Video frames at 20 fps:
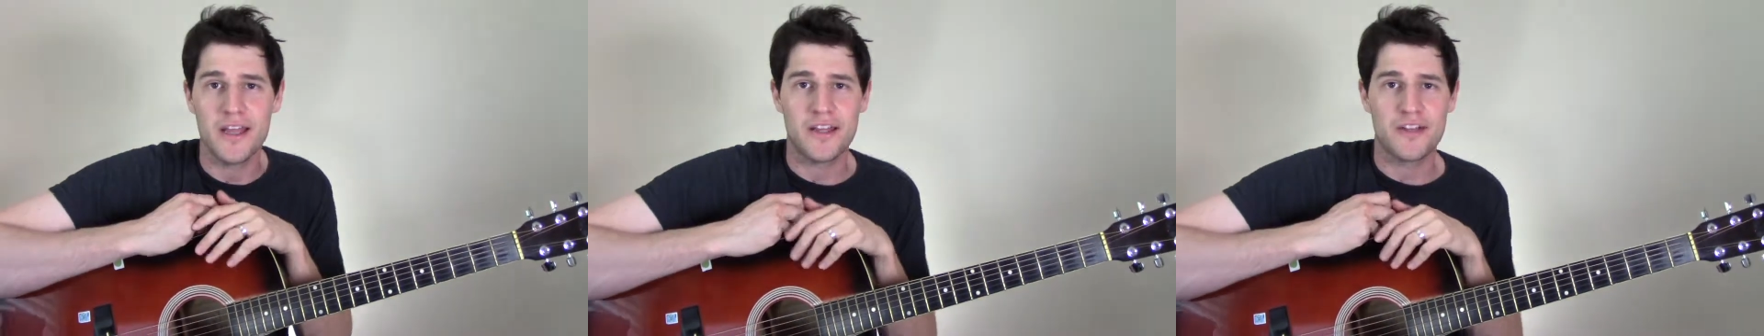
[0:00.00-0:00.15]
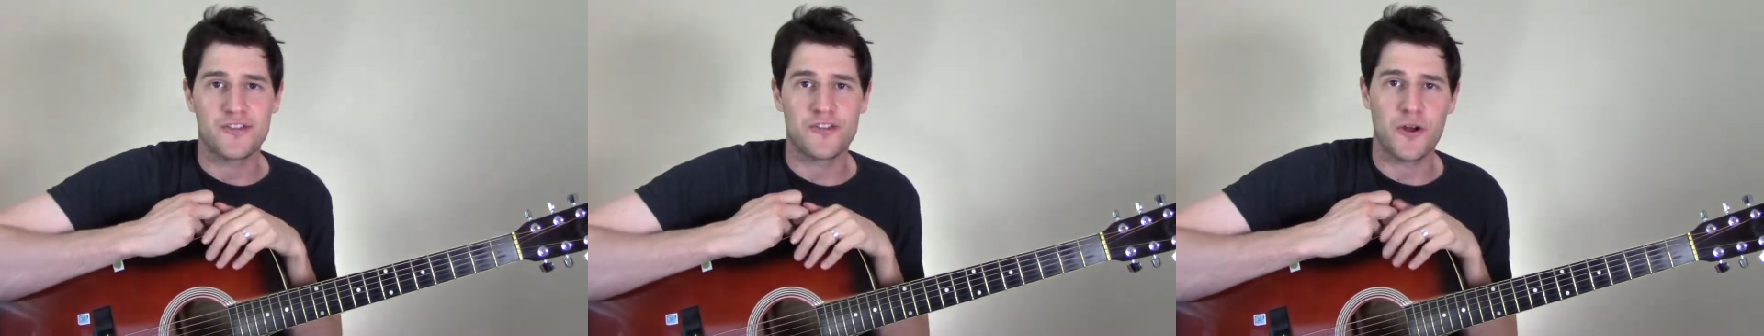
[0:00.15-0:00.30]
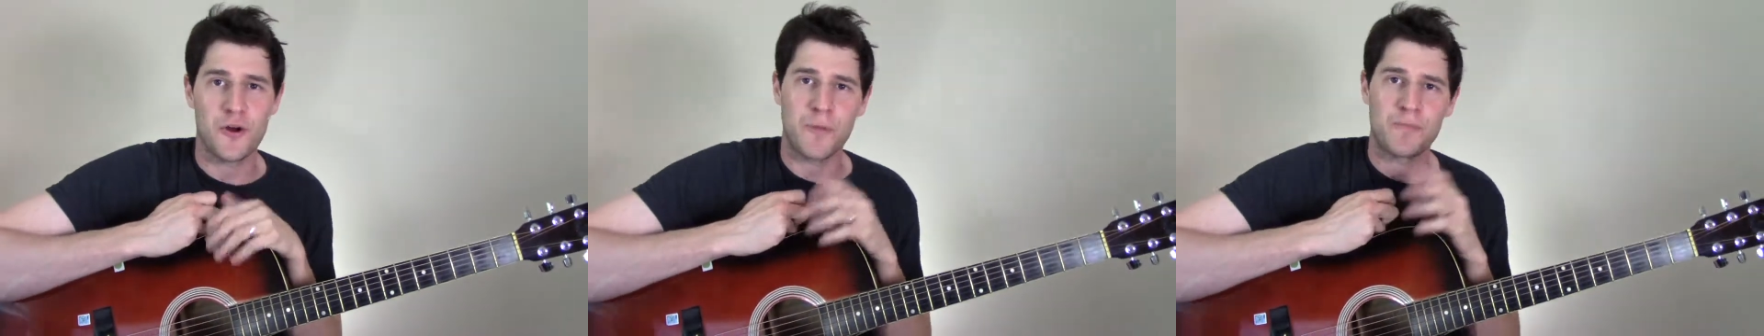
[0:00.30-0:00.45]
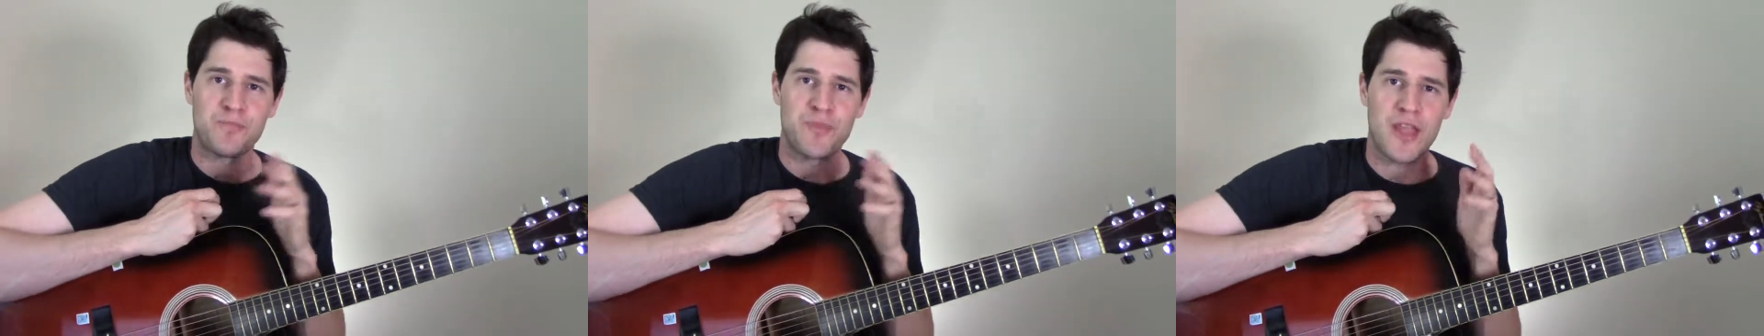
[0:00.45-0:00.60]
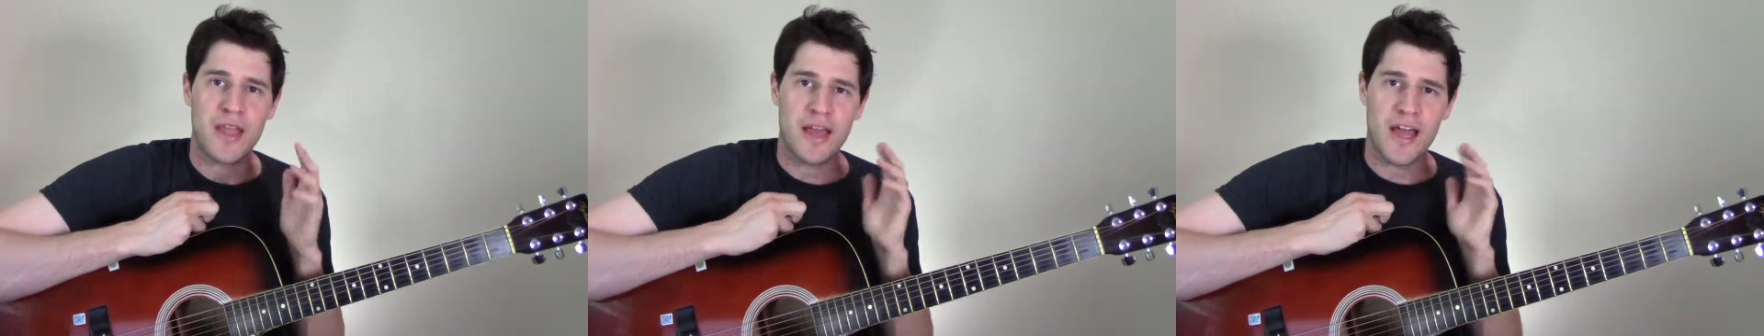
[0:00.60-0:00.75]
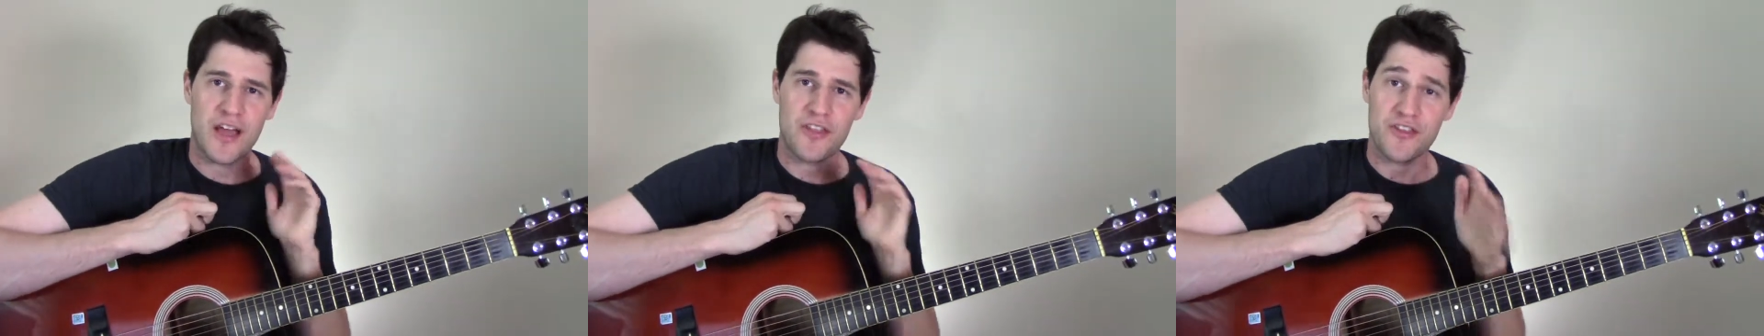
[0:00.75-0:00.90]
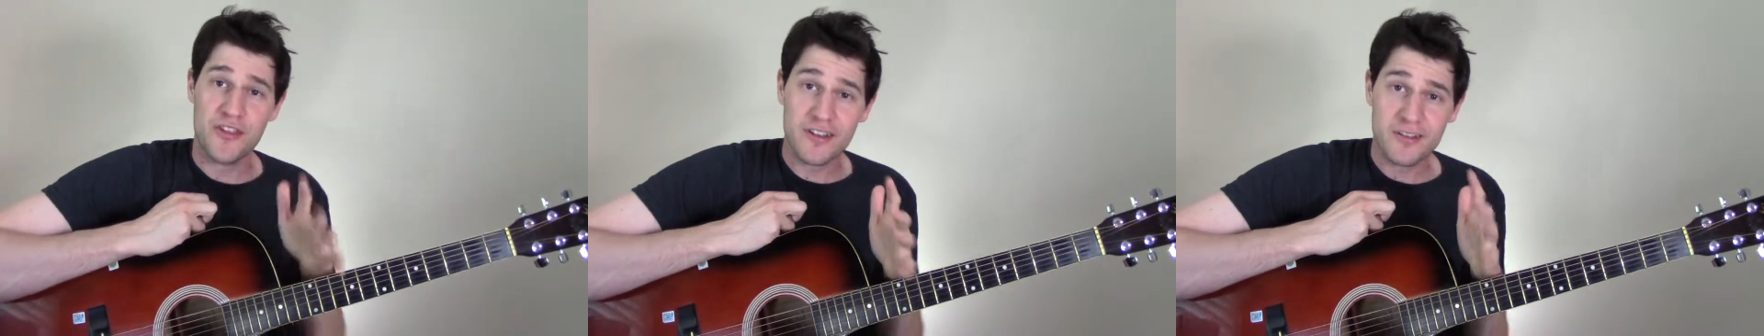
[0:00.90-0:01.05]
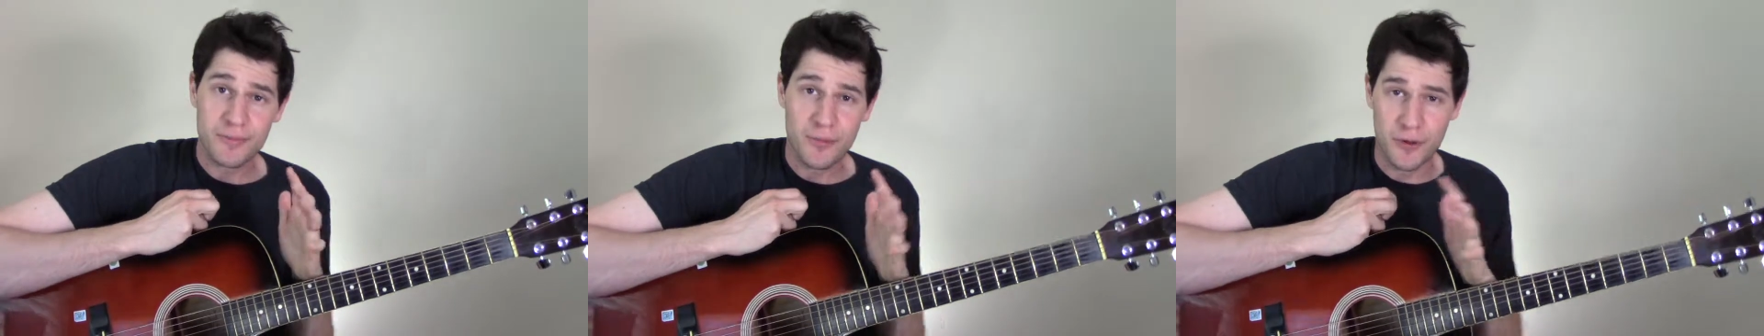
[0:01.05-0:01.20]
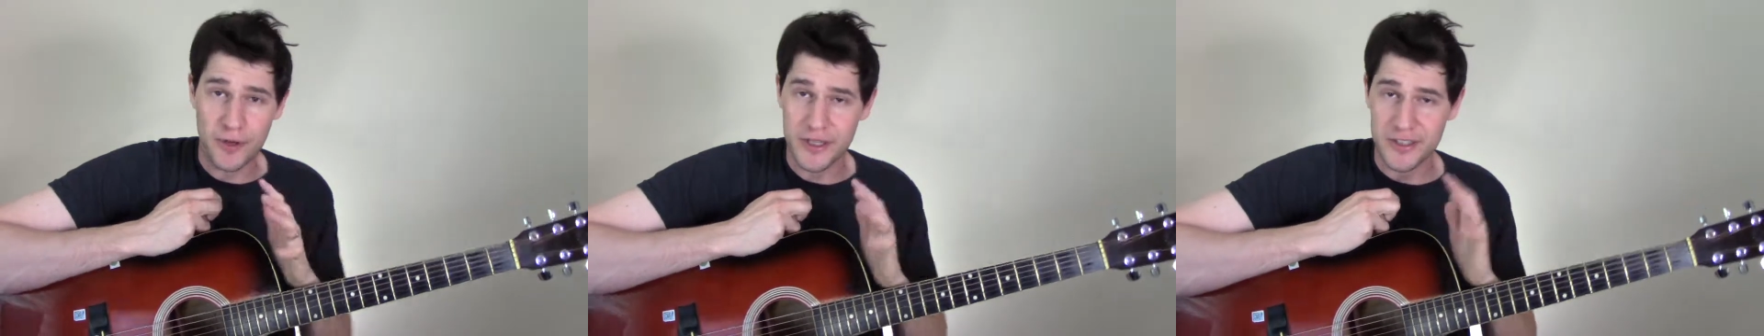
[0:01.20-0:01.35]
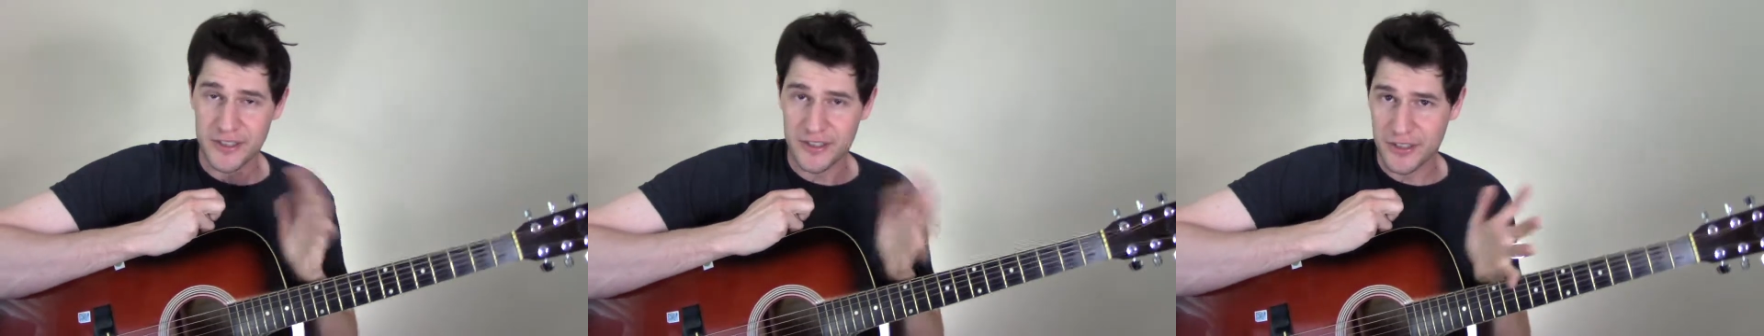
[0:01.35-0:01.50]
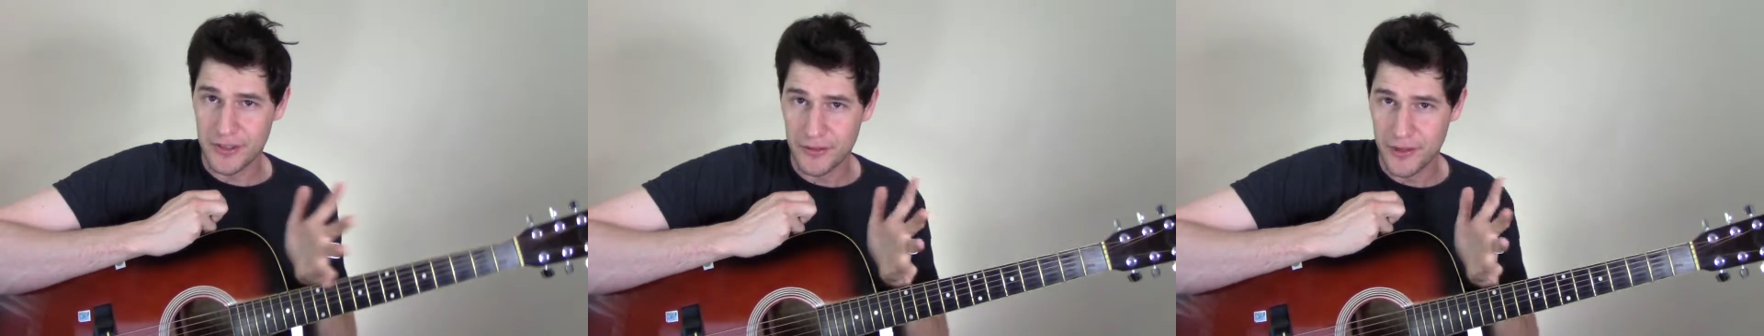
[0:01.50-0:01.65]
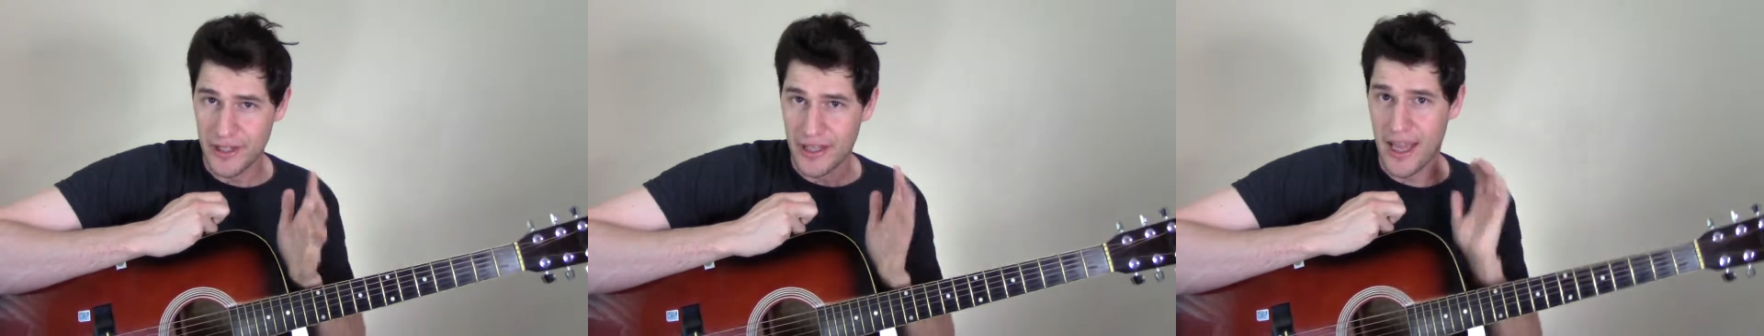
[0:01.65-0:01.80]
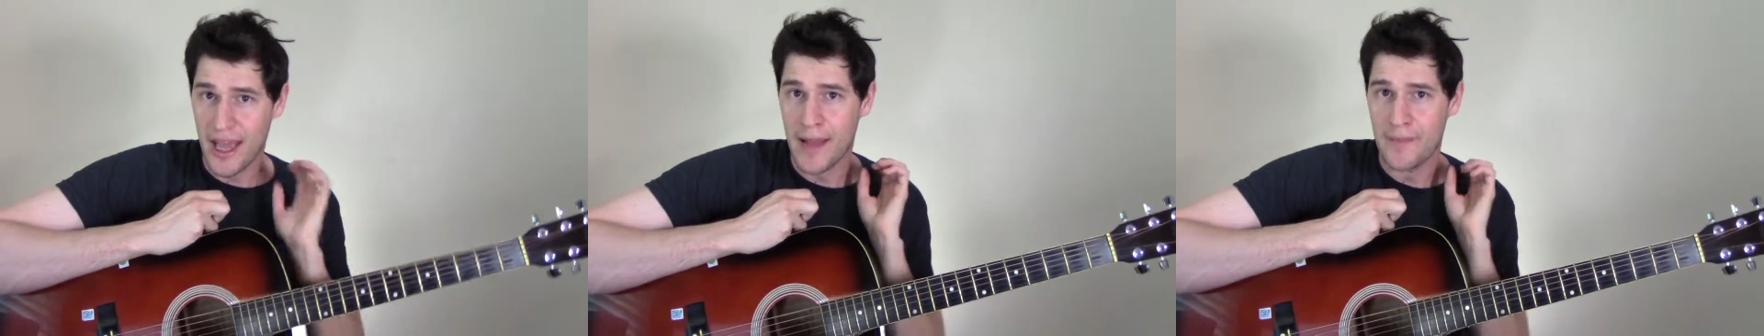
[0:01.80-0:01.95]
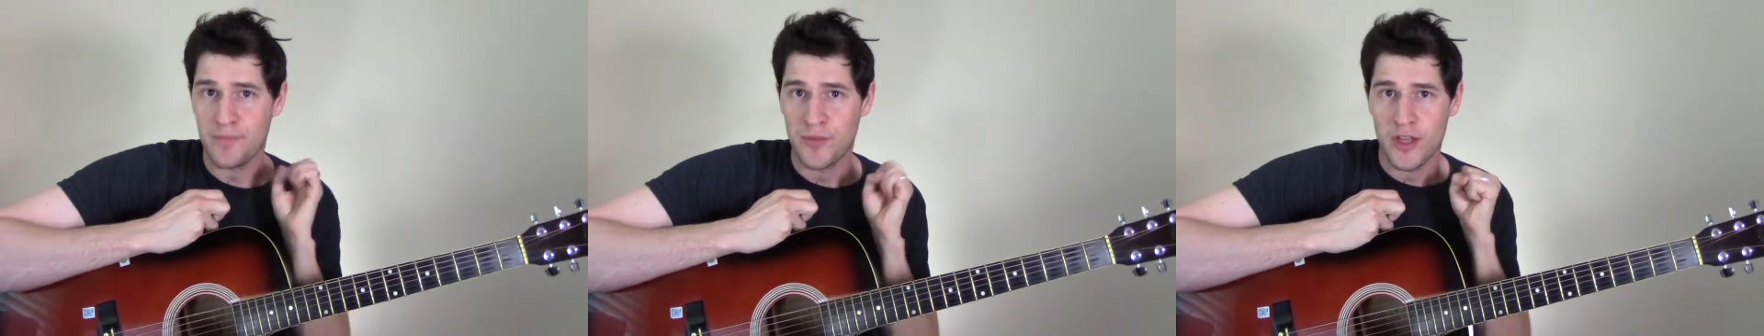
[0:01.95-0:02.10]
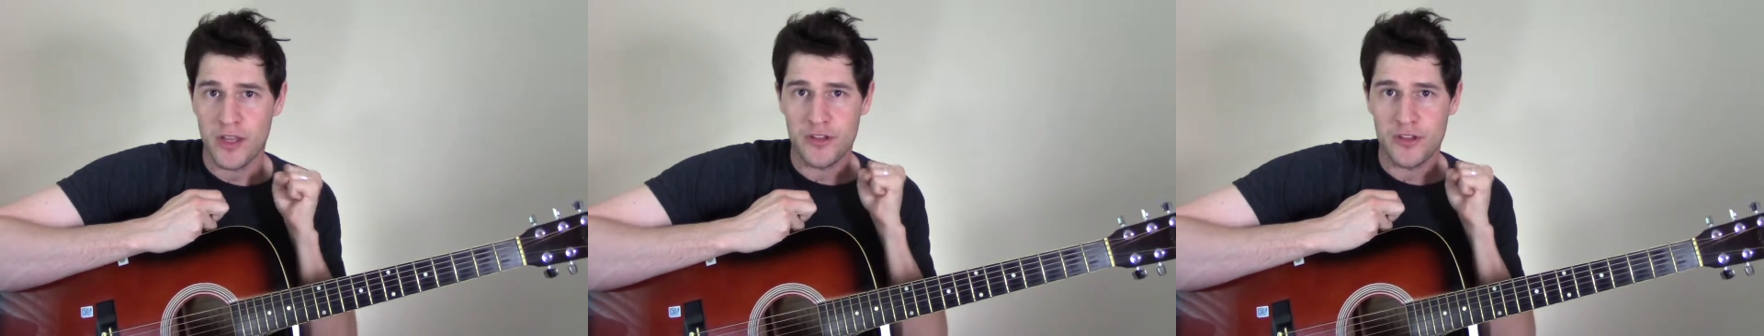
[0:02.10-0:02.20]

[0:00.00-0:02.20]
So at this point, just to recap,